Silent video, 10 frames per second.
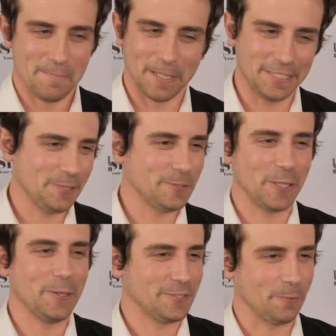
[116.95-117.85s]
But she was
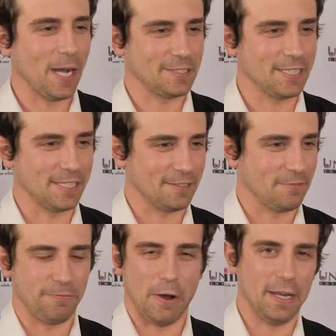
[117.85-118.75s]
always watching
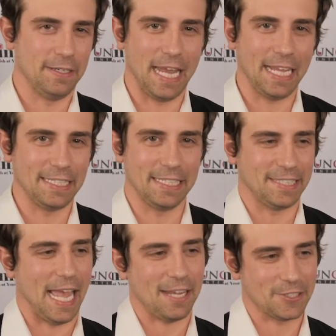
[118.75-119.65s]
fun
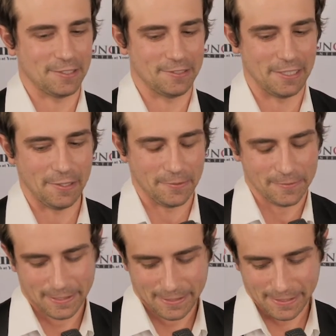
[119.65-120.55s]
nineties action, so
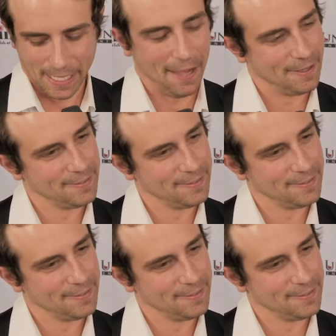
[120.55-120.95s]
yeah.